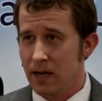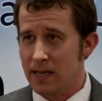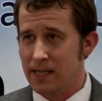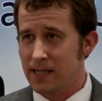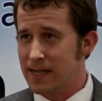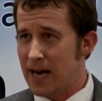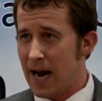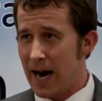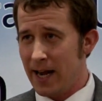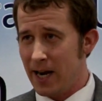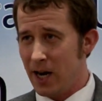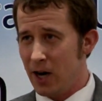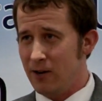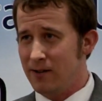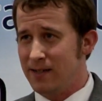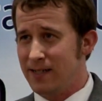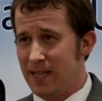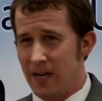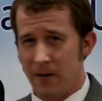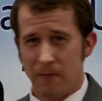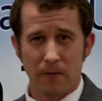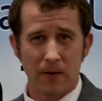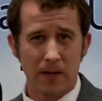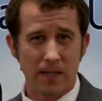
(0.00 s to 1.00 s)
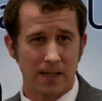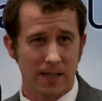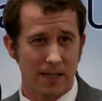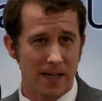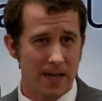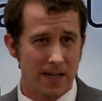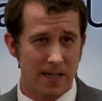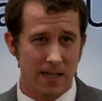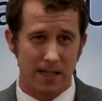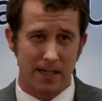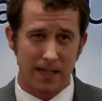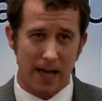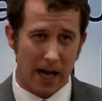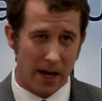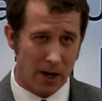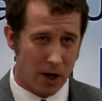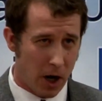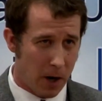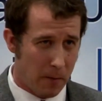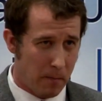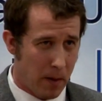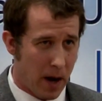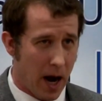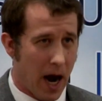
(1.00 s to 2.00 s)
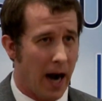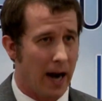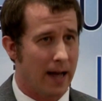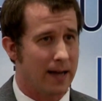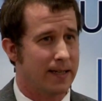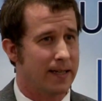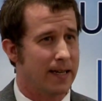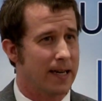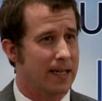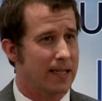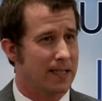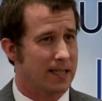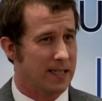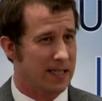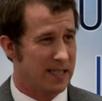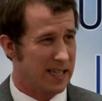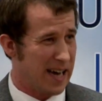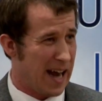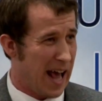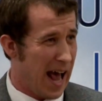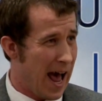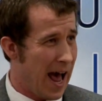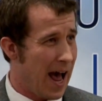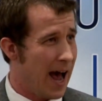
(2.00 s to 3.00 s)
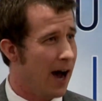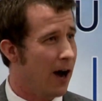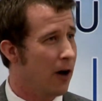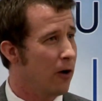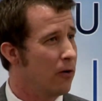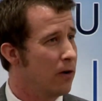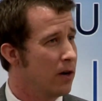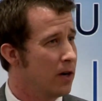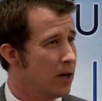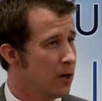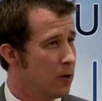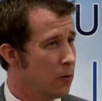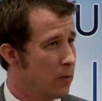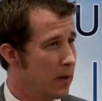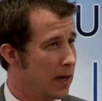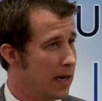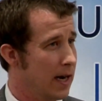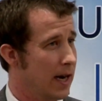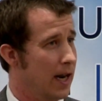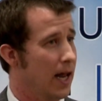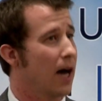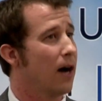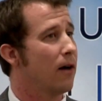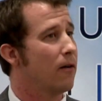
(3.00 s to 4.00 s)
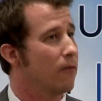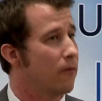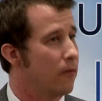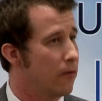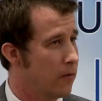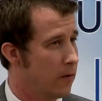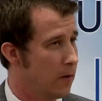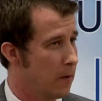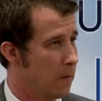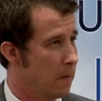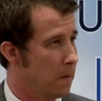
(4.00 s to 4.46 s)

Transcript: It's not in our differences, it's not in our politics, it's in how we love.